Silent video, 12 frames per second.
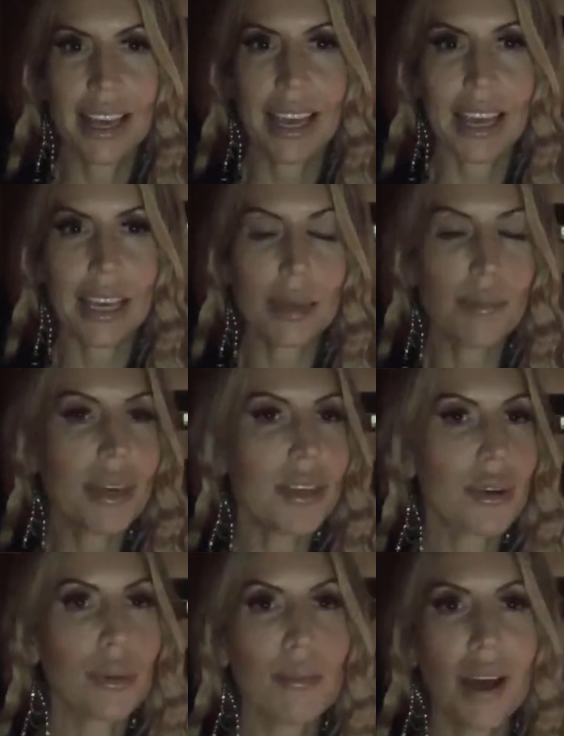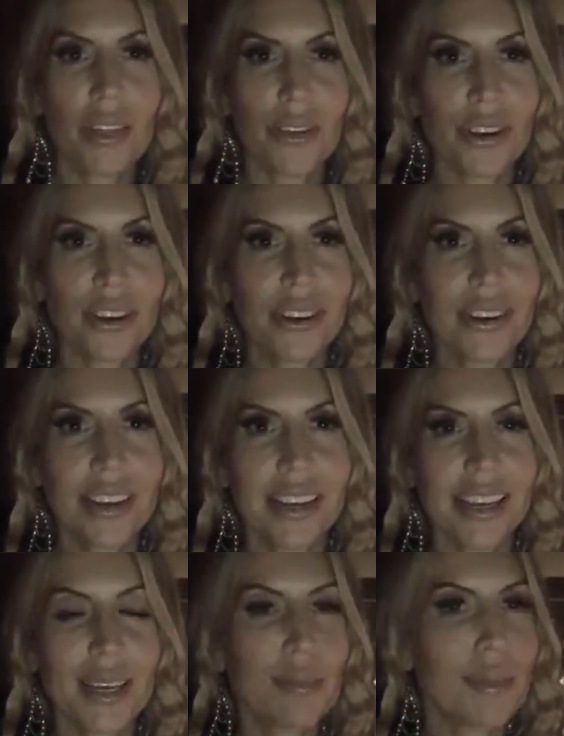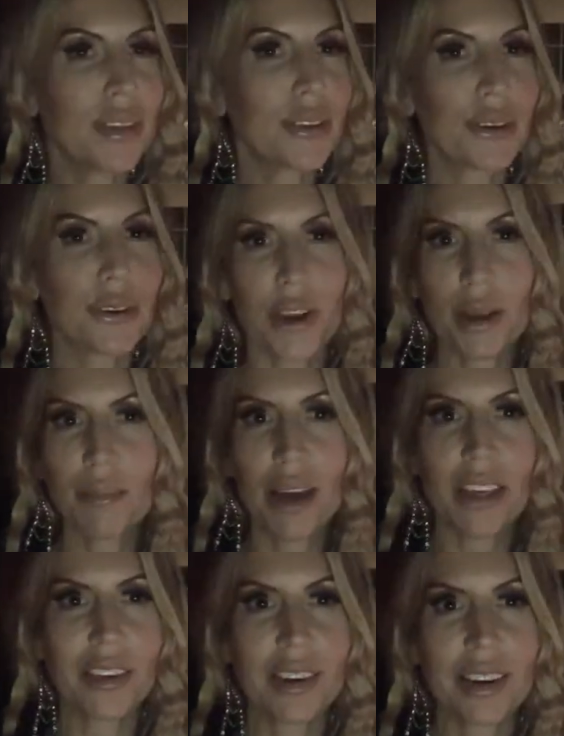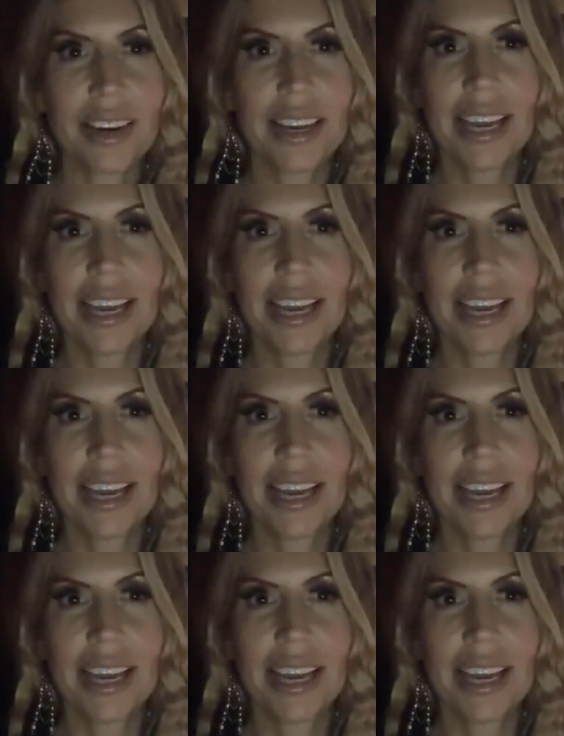It can be their mother. It can be their grandmother.